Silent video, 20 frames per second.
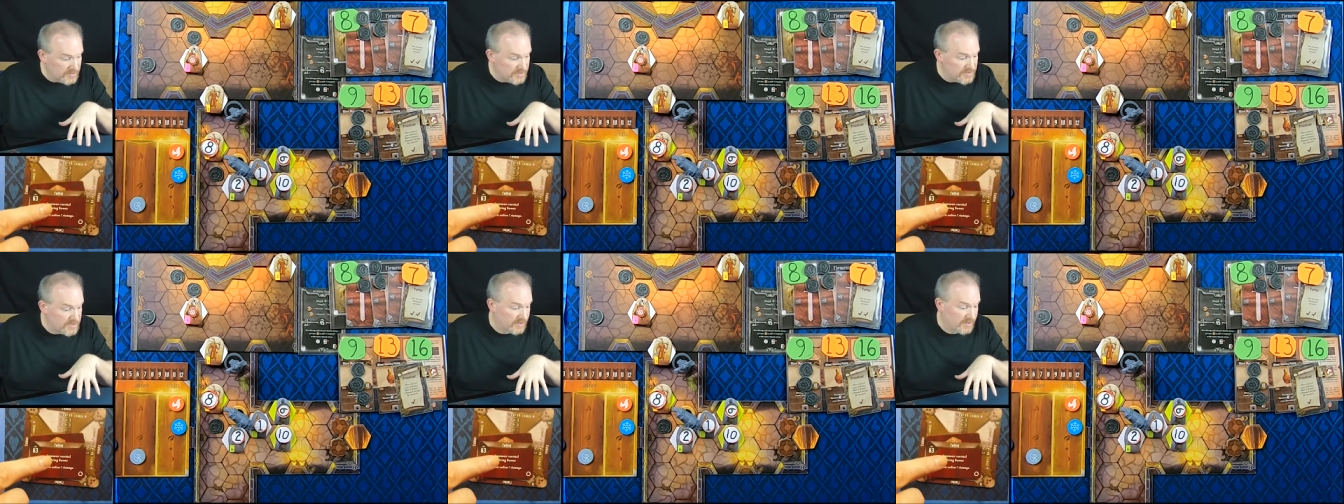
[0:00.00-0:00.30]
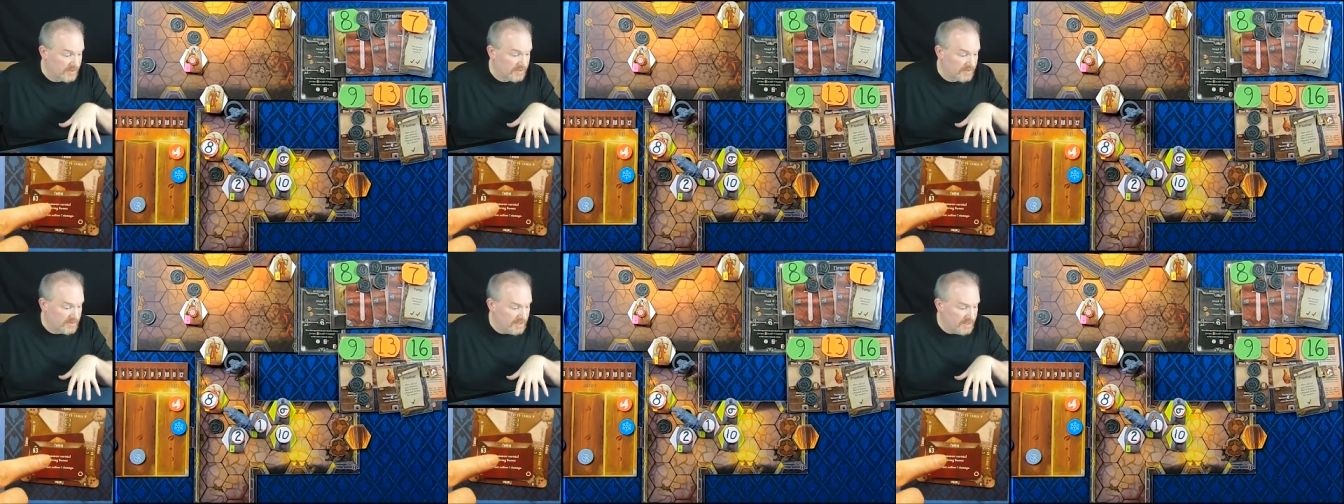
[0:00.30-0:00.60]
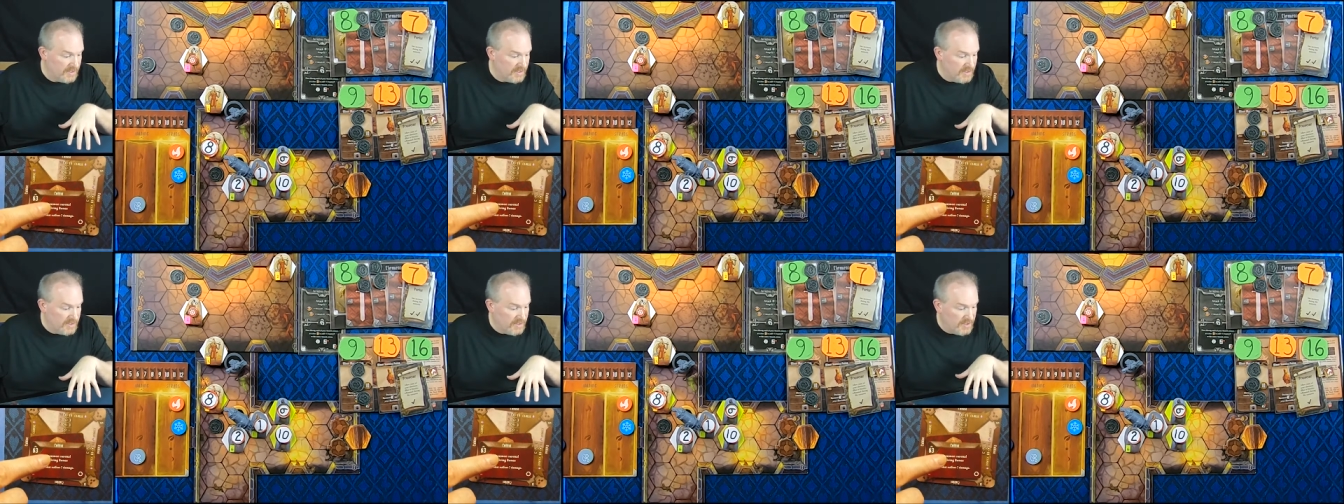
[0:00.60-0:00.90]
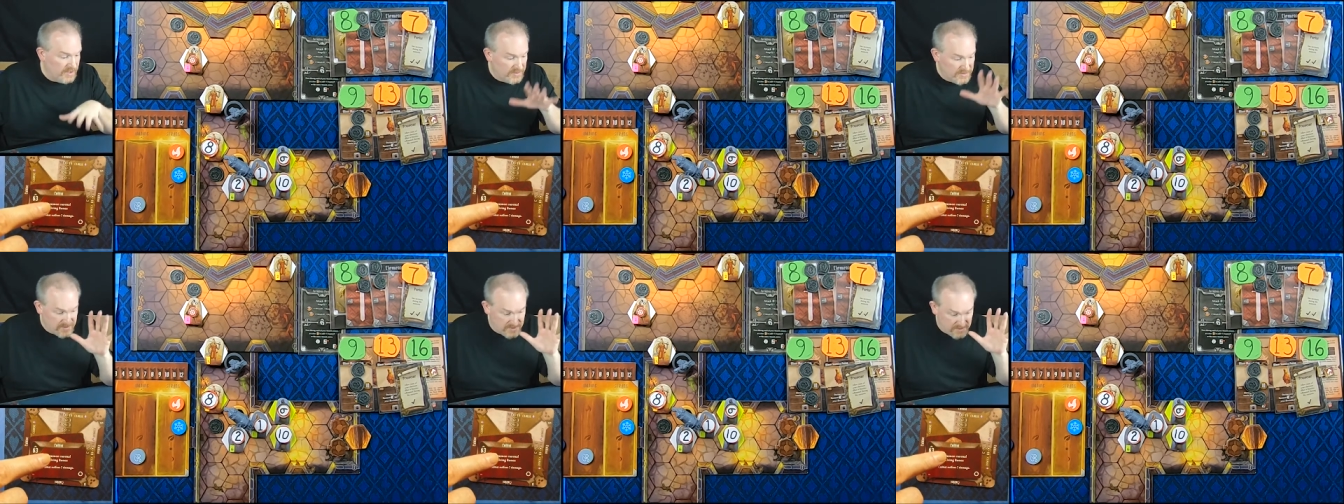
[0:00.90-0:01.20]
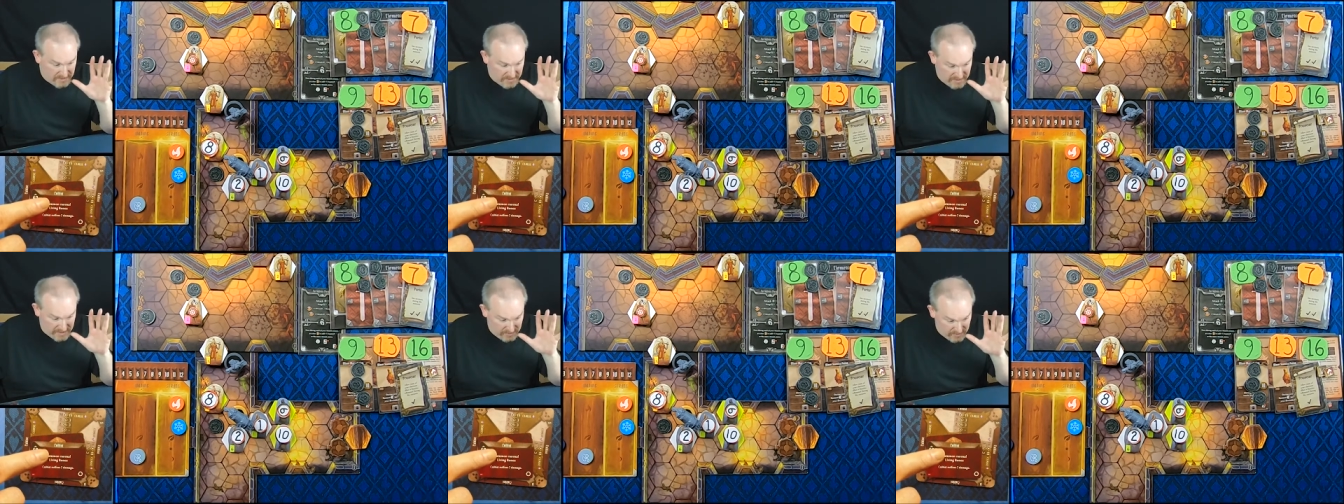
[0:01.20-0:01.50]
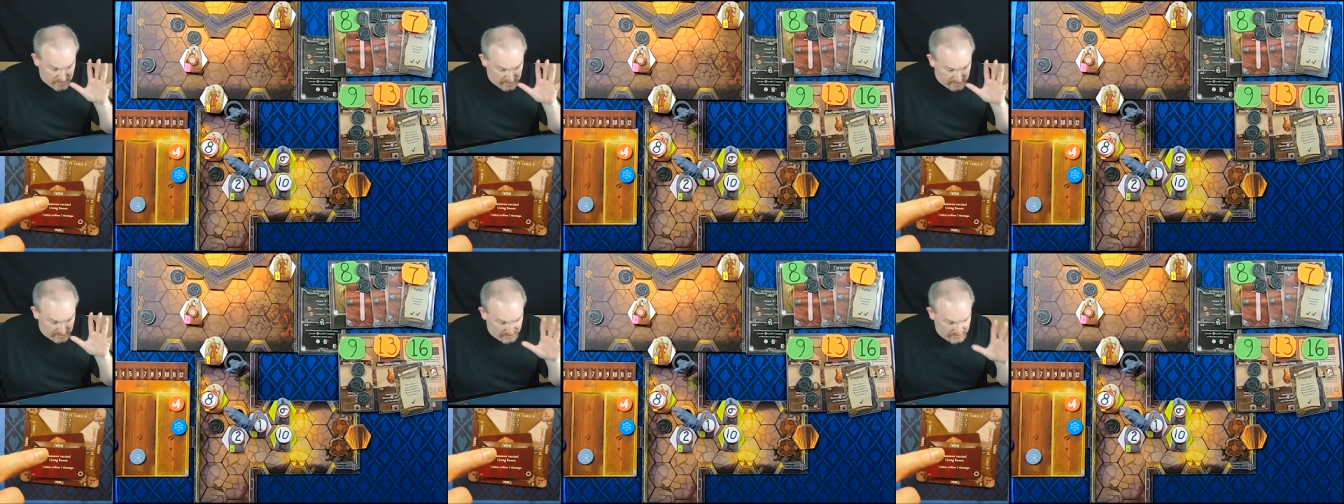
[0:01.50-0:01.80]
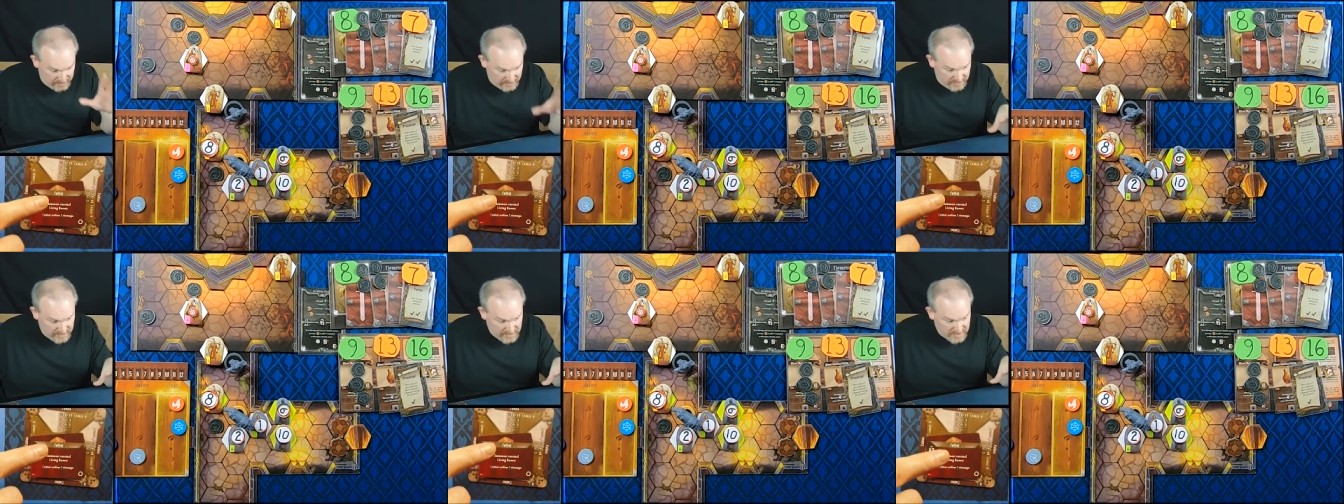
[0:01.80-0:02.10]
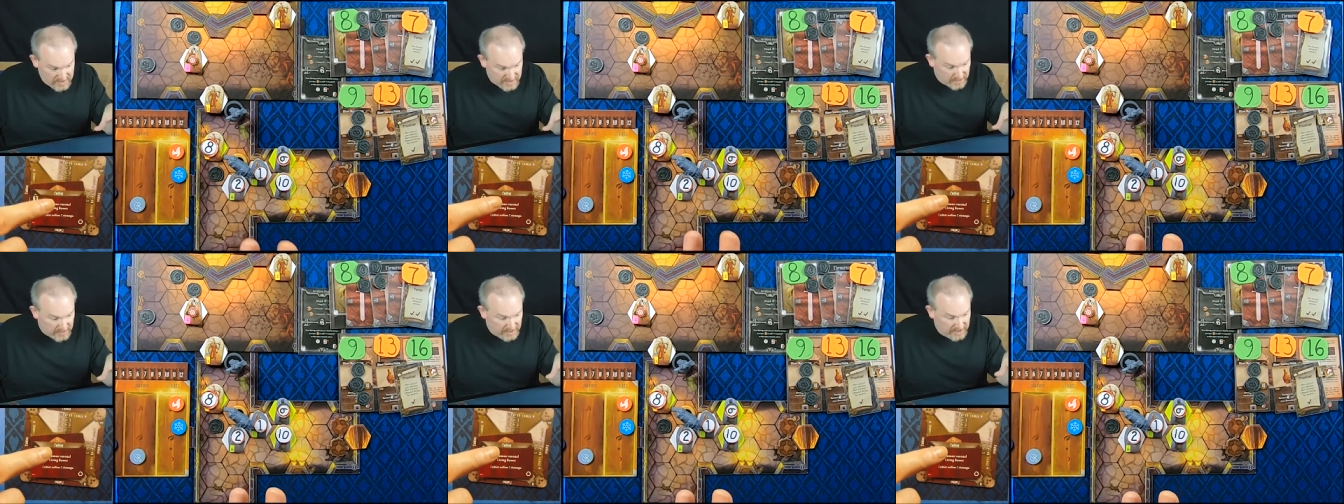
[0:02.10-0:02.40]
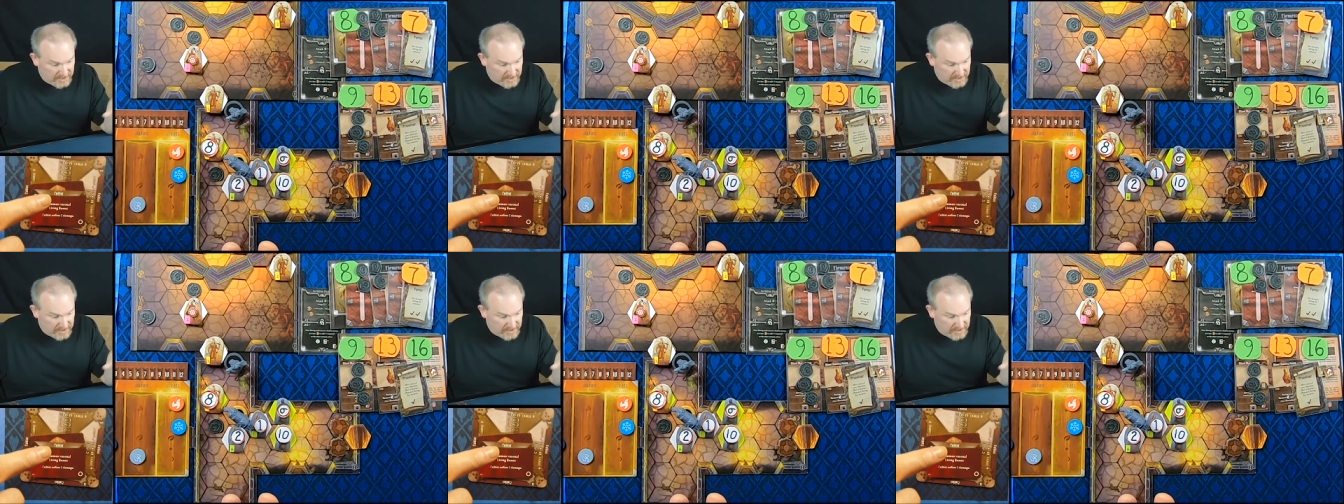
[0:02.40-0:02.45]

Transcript: turn. So they will summon